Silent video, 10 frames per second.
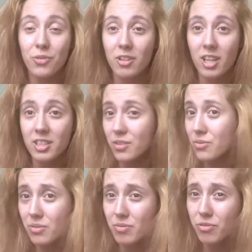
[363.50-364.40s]
for like
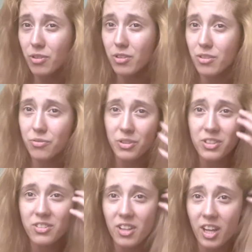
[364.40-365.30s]
the for
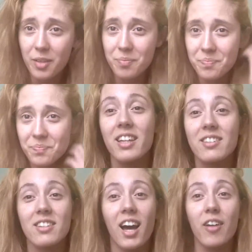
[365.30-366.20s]
first time and
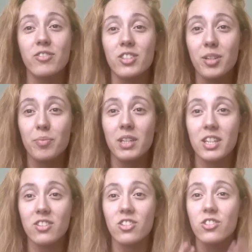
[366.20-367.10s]
after the
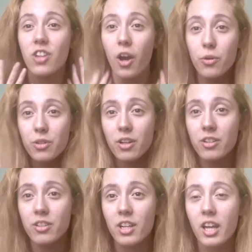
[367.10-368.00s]
bleach
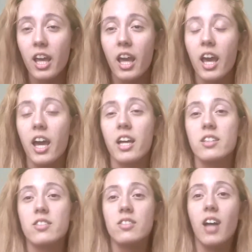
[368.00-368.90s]
toner and
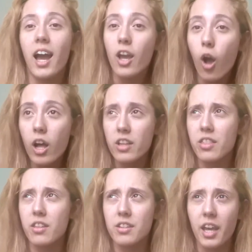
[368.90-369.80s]
the I uh,
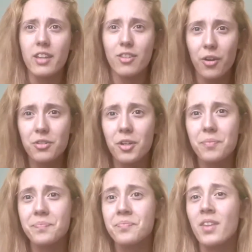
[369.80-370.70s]
yeah
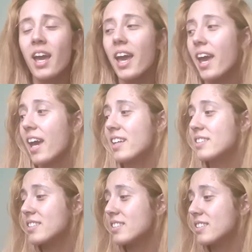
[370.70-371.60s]
toner and
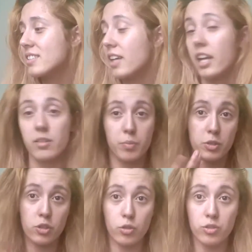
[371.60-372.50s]
uh, and but
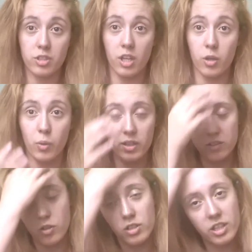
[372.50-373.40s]
choose the white
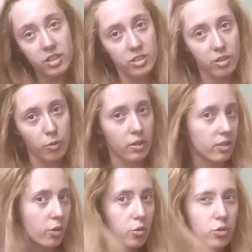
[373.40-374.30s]
toner the
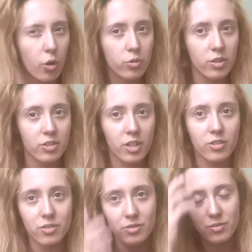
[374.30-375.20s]
the toner that
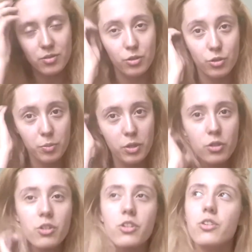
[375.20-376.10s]
you should be
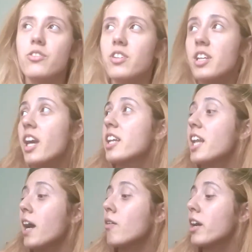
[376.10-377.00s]
using and
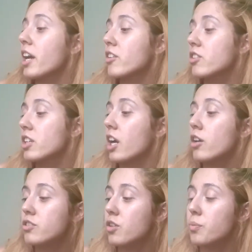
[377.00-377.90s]
now I actually I
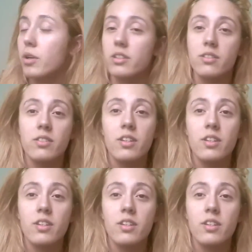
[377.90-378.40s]
also bought